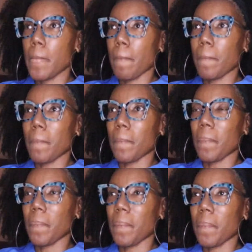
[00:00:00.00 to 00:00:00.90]

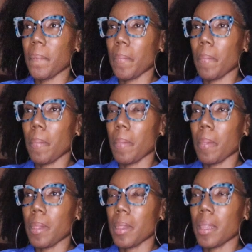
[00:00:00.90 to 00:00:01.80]

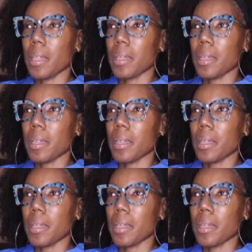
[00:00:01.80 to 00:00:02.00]
No one is speaking in this clip.